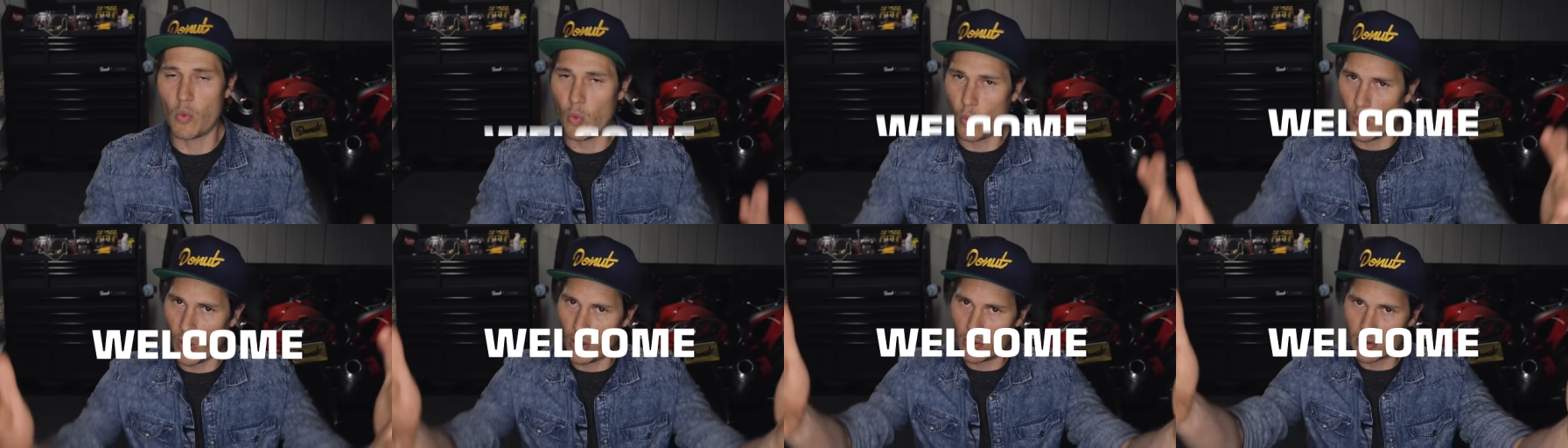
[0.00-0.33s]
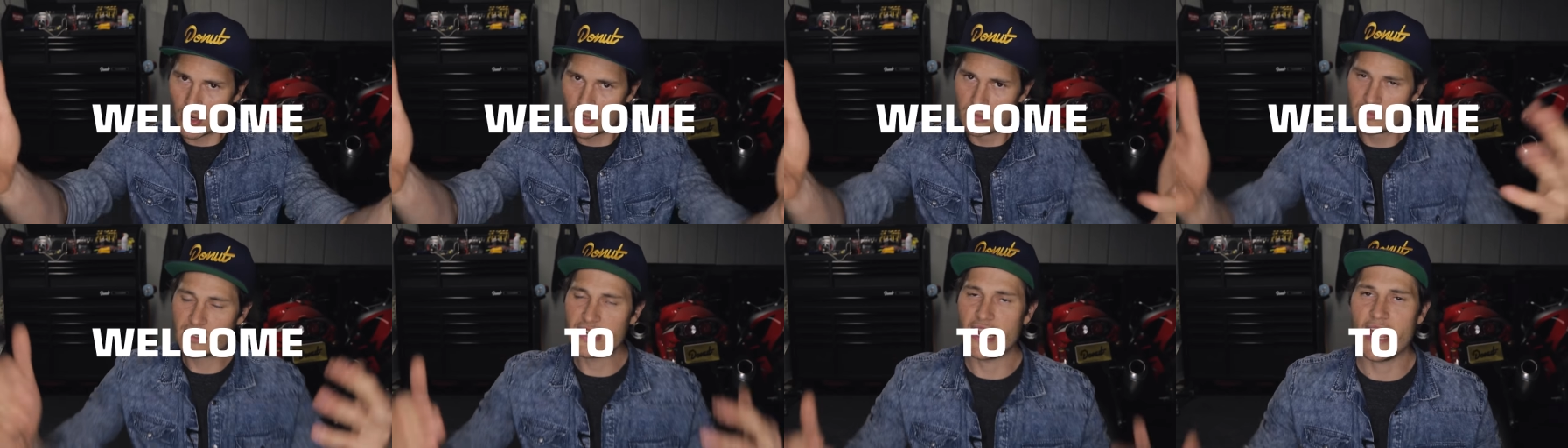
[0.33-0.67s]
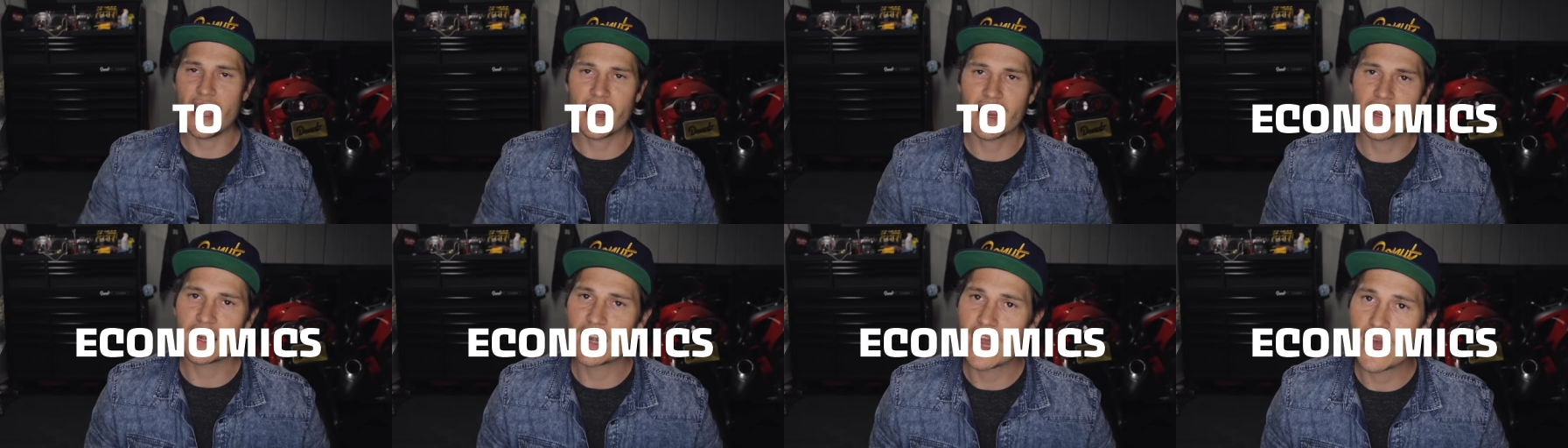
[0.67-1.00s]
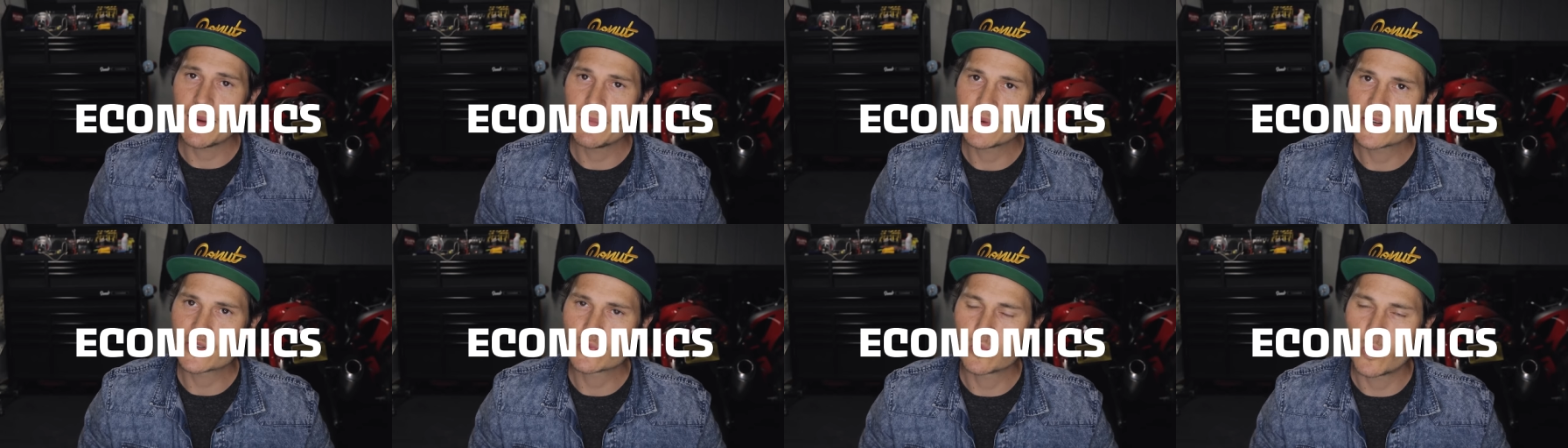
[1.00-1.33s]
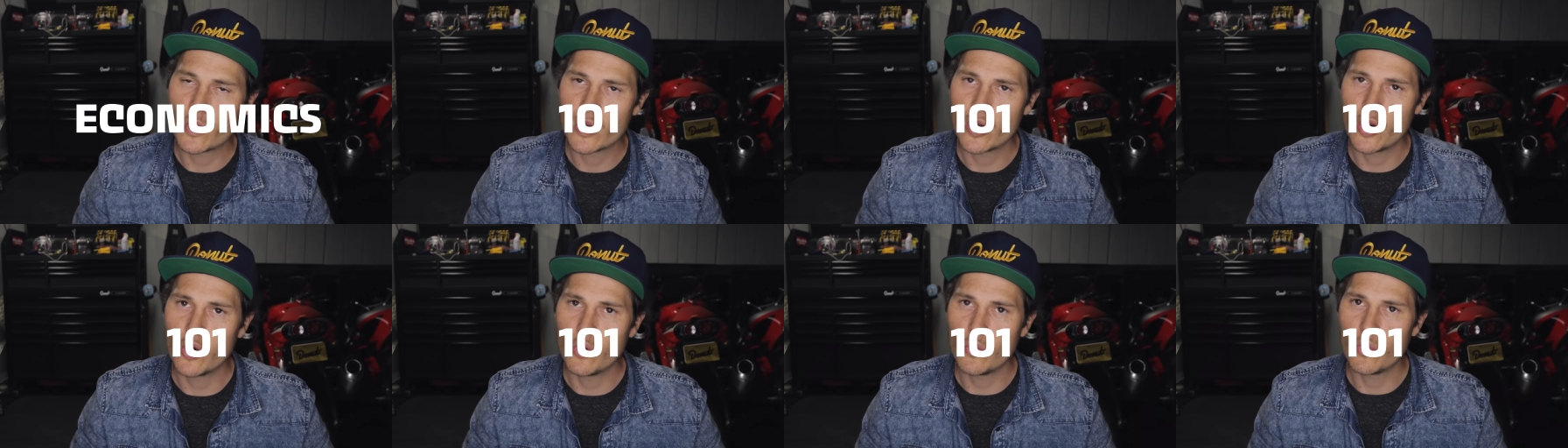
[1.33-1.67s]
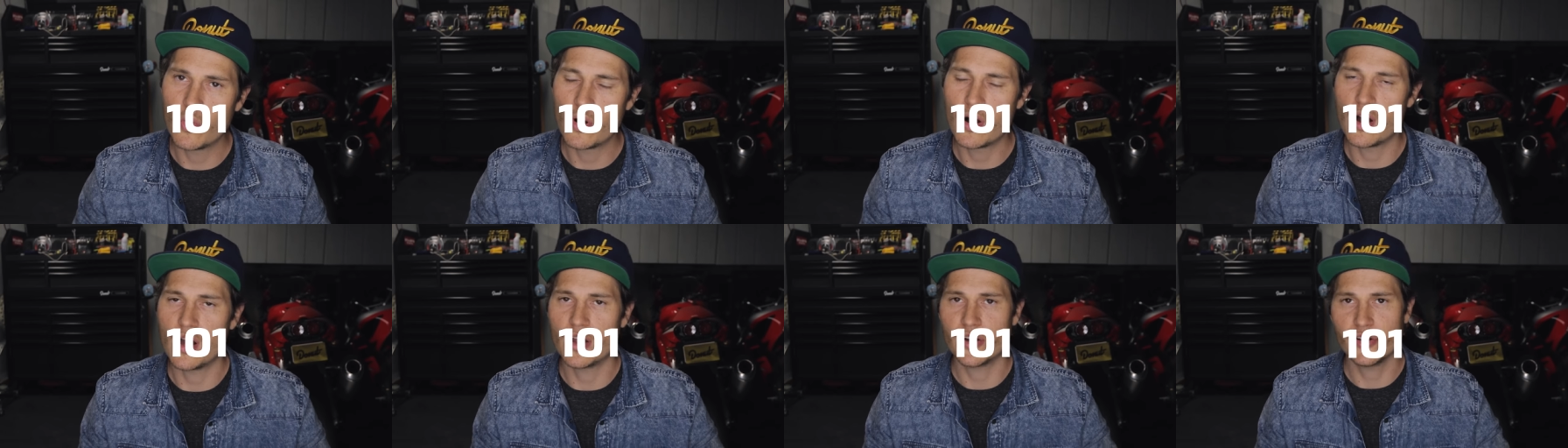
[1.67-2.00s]
Welcome to Economics one oh
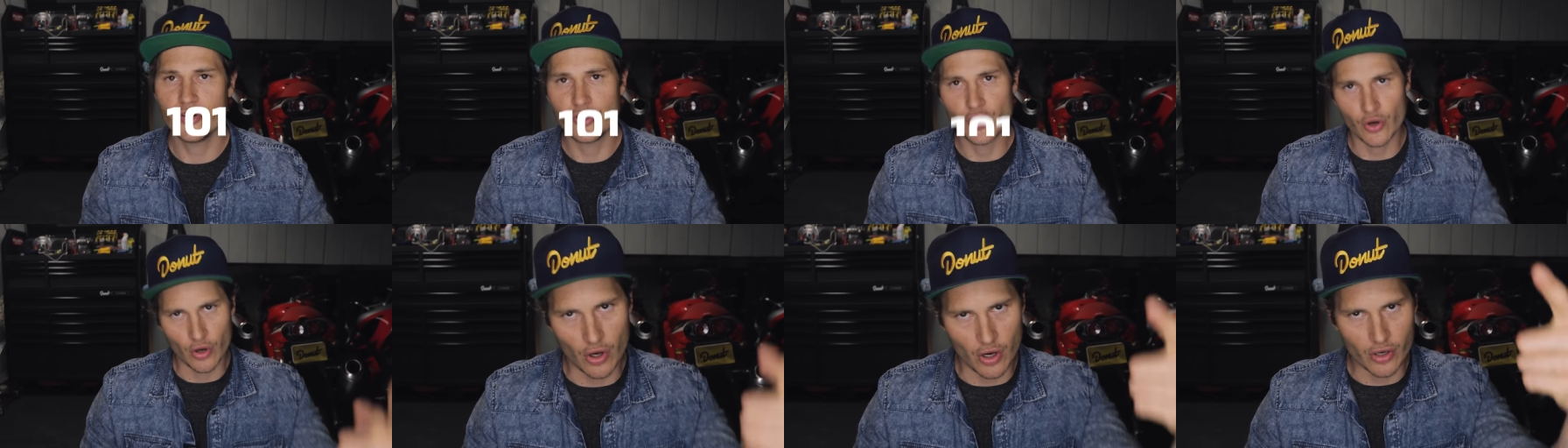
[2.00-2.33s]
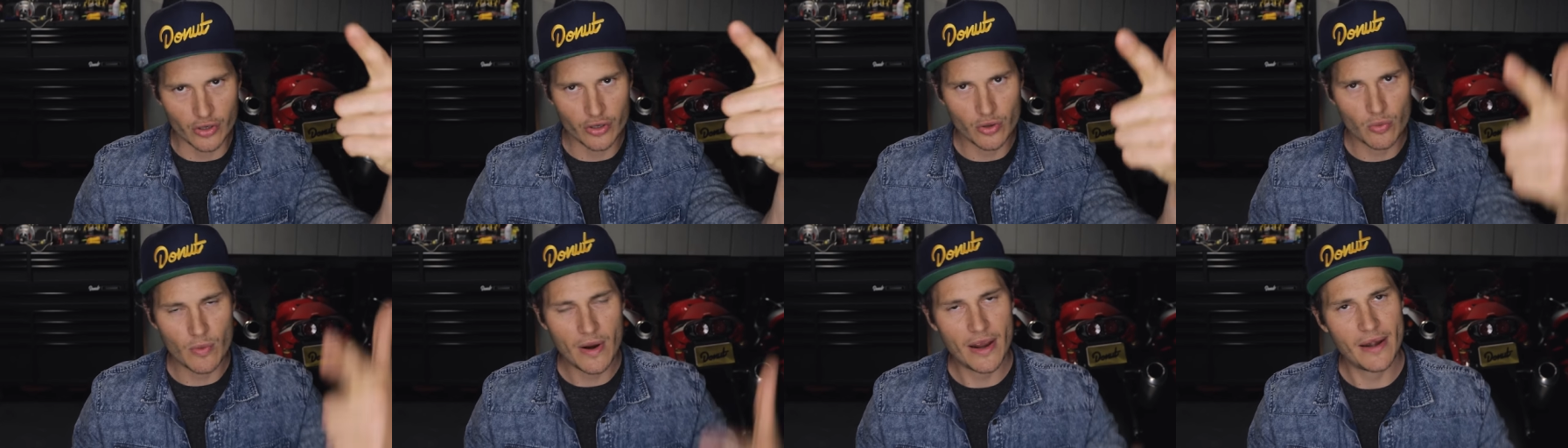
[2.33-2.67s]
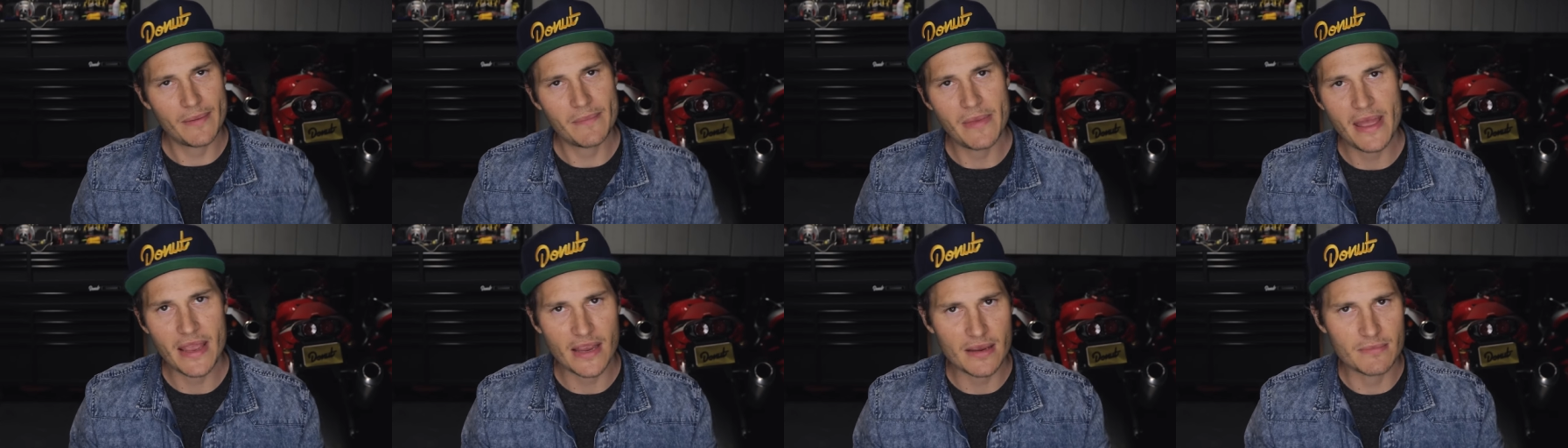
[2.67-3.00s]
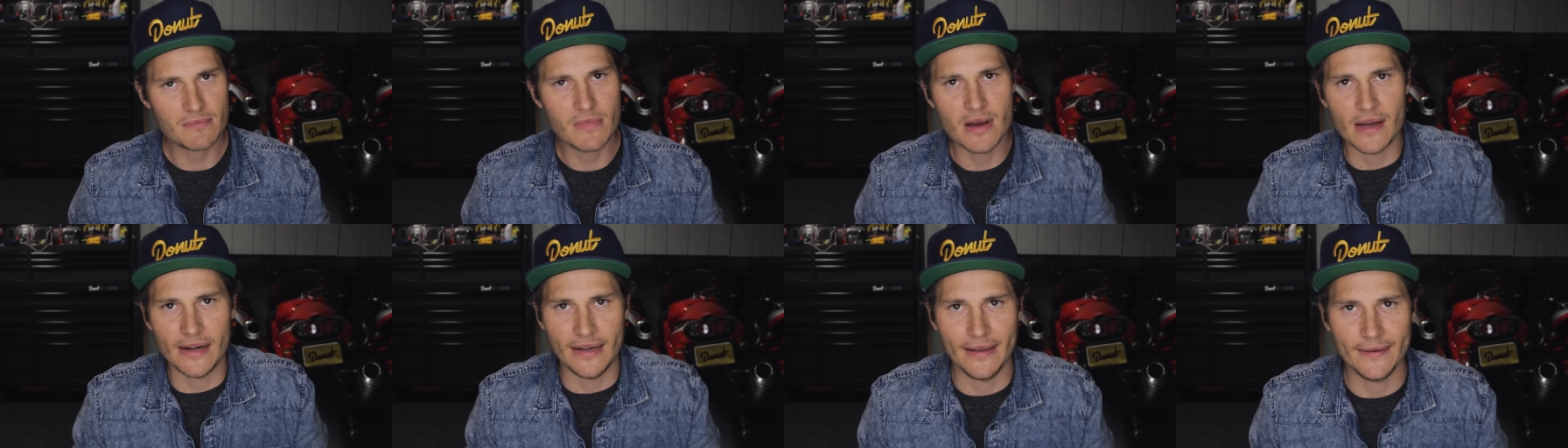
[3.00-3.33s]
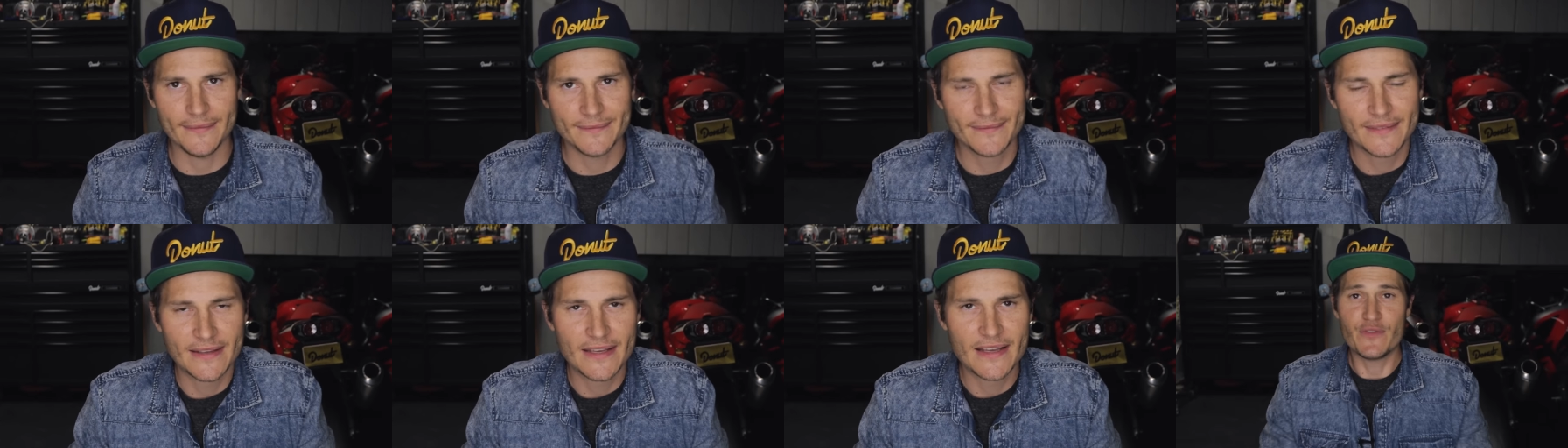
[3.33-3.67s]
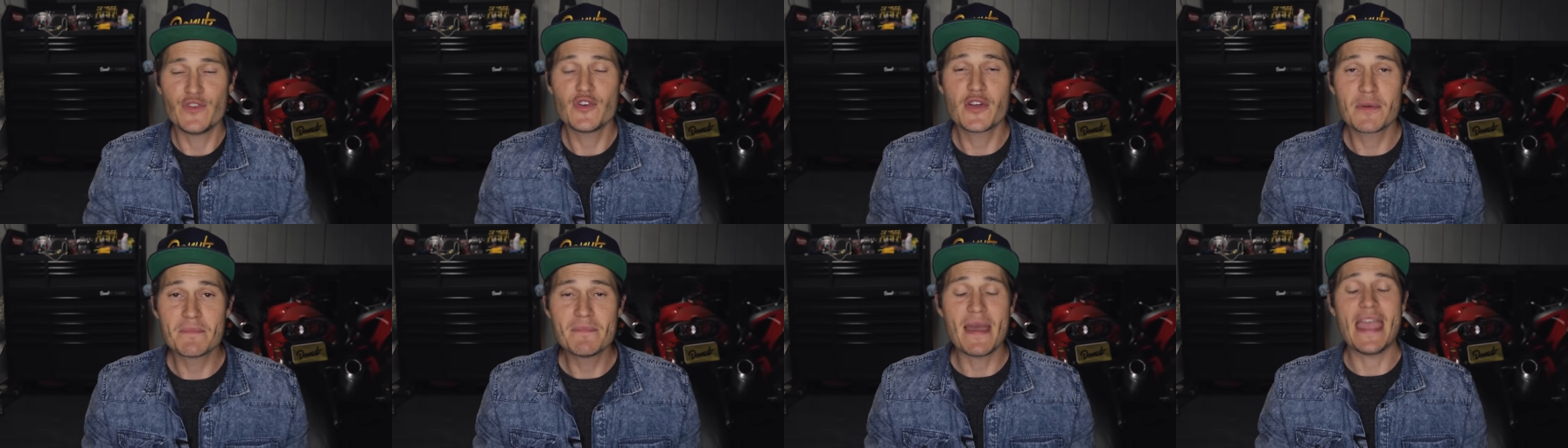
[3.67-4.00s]
one. You're on your way to making money.
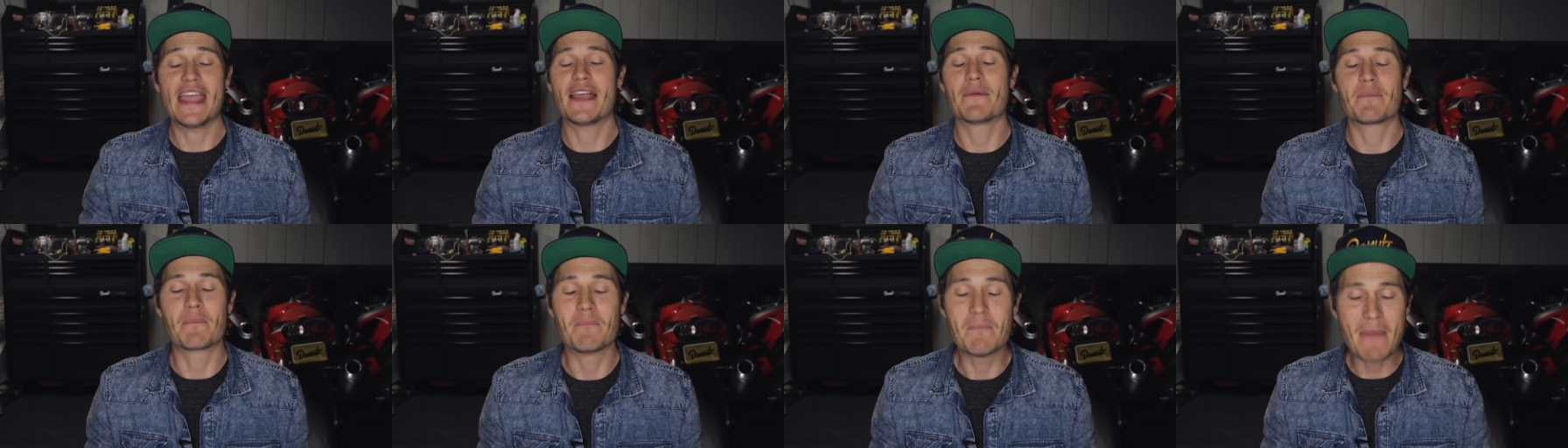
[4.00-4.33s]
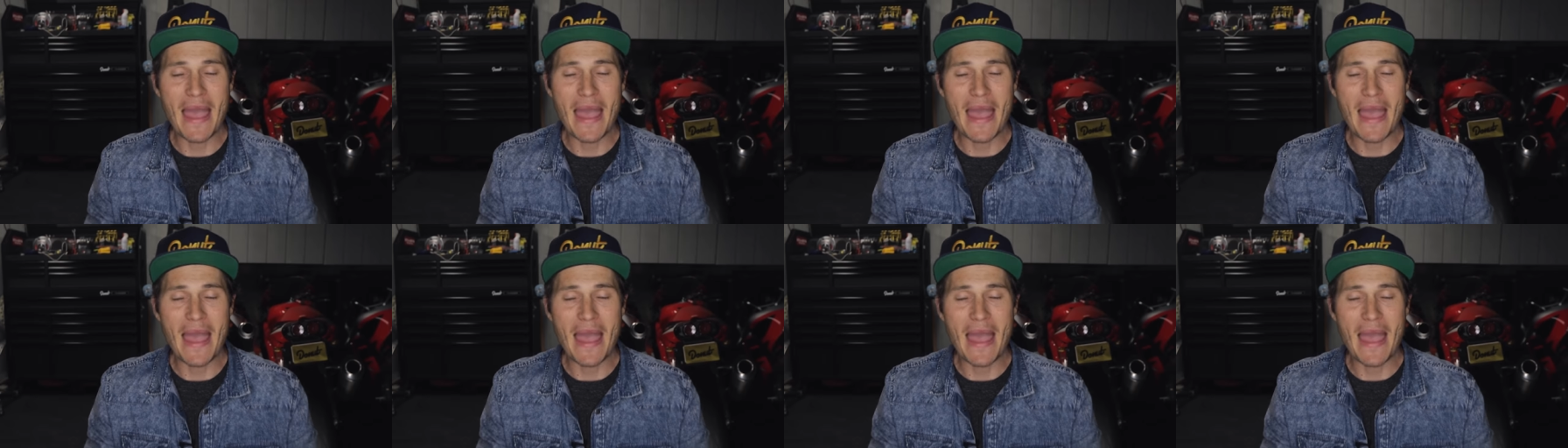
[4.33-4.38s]
If you can make a